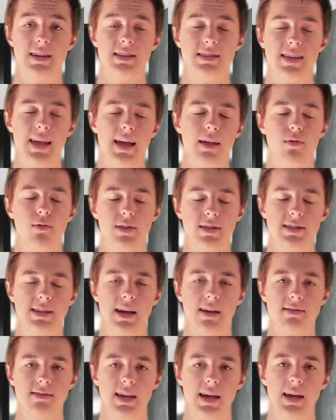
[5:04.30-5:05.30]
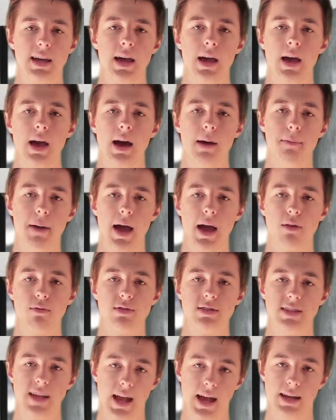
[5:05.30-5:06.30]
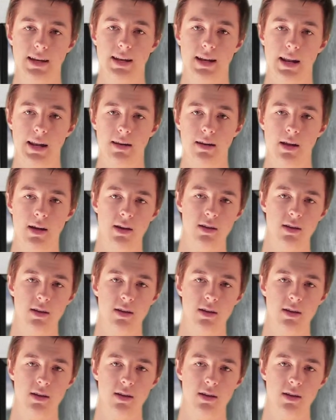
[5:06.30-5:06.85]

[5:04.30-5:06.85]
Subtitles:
exactly what it sounds like, a bag with sand in it.